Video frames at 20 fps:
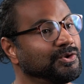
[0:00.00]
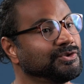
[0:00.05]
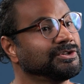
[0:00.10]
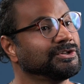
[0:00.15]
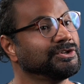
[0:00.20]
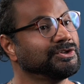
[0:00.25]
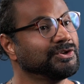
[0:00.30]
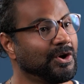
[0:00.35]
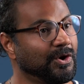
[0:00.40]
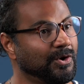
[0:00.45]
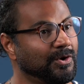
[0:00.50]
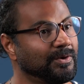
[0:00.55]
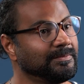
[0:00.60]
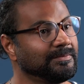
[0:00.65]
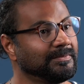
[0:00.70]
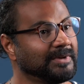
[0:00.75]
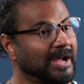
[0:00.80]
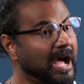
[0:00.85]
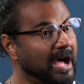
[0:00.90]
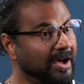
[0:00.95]
closer to
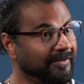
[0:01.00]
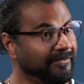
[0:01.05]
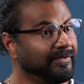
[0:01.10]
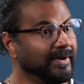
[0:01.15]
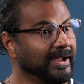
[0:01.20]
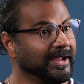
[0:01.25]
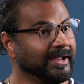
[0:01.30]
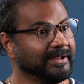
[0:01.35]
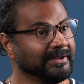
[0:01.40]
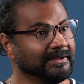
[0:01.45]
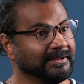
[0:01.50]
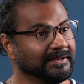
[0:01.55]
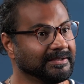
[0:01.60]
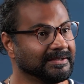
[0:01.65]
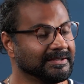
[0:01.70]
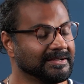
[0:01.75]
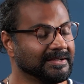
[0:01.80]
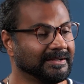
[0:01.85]
home, halfway.